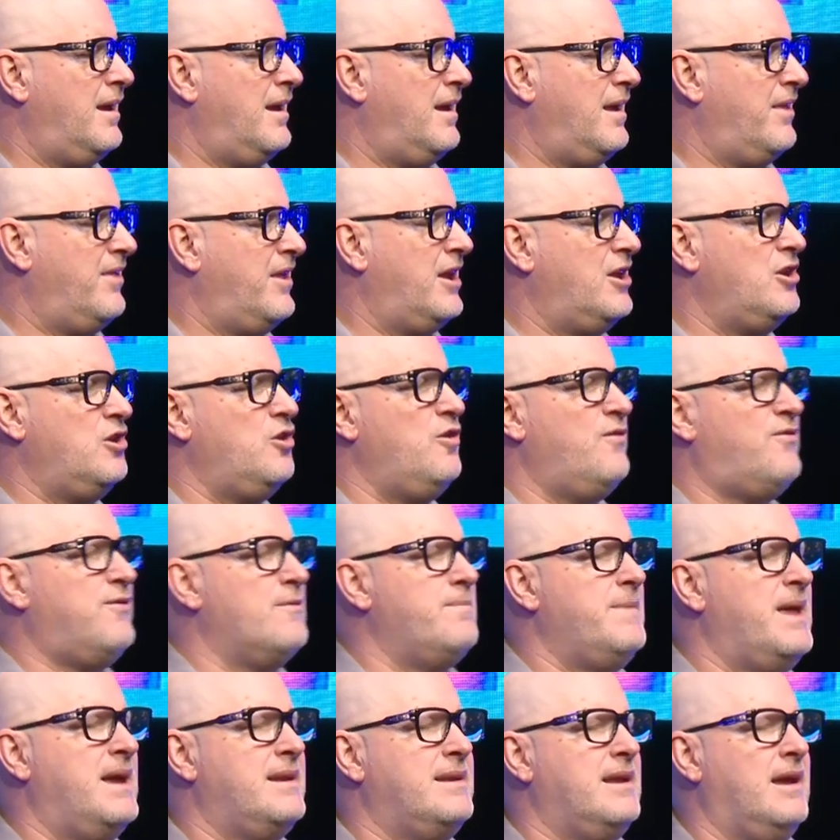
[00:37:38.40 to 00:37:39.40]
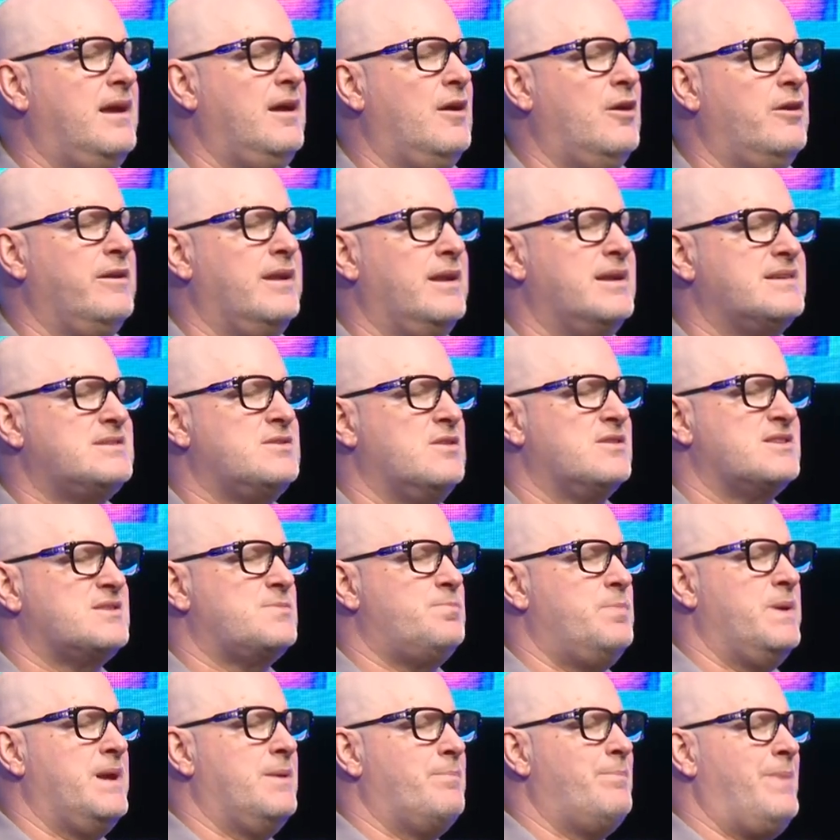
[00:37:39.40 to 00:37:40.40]
And they knew from that day on, let's not
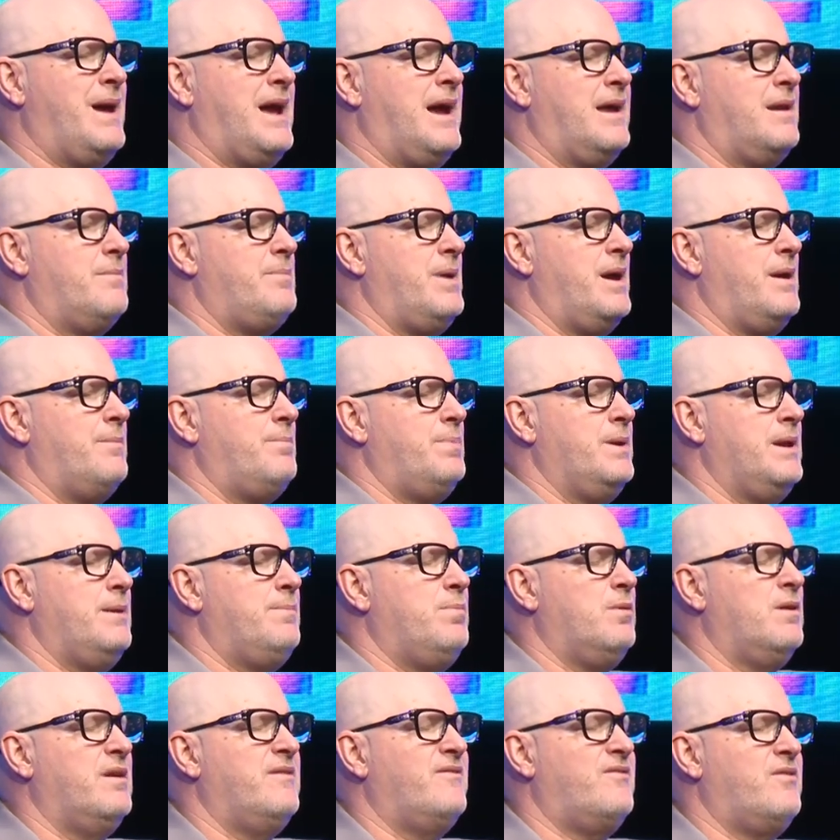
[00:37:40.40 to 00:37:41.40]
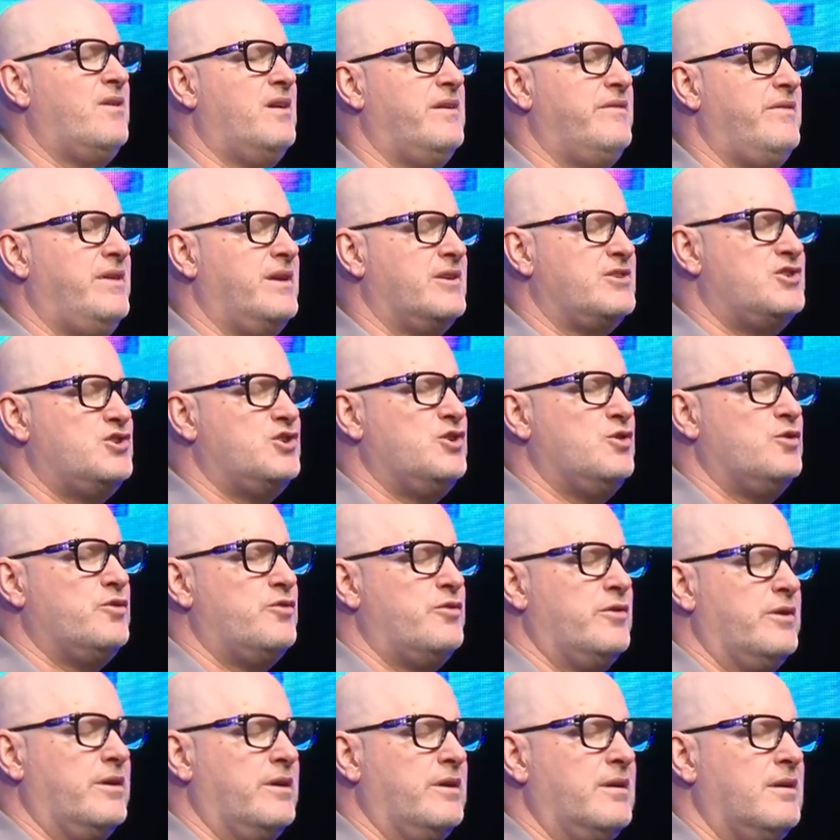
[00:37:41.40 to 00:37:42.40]
speak bad about people in front of our
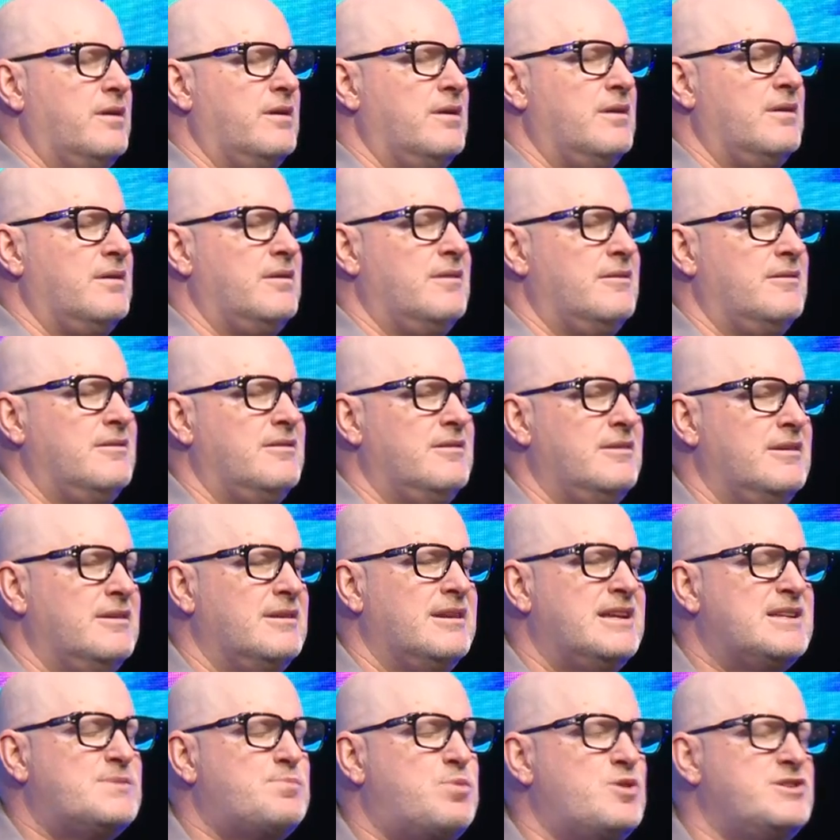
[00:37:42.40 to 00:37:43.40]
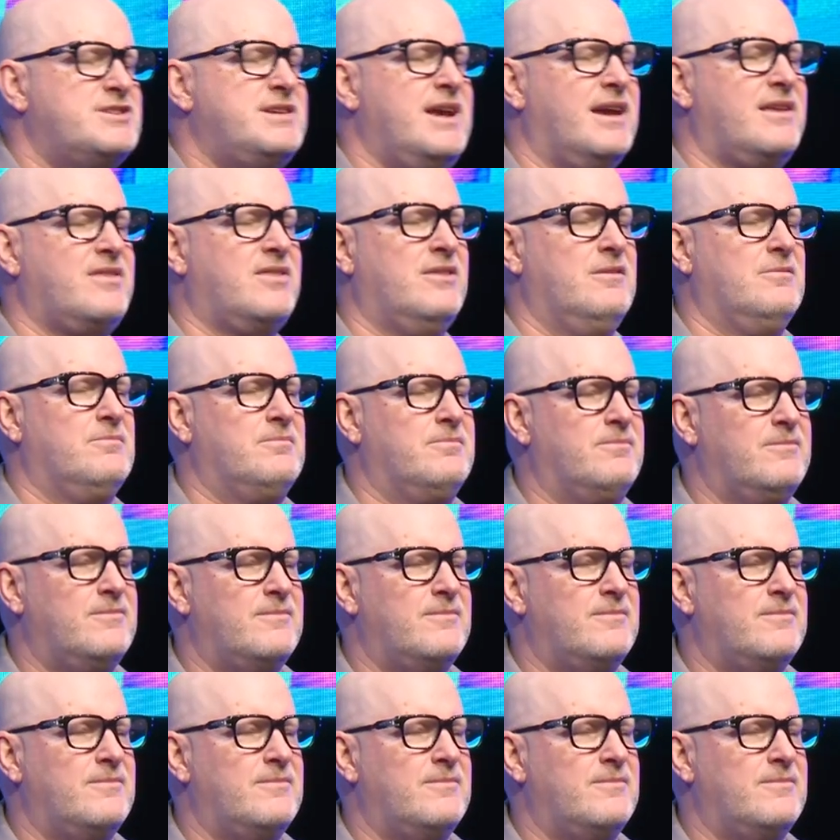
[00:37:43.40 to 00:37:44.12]
children. Let's protect them.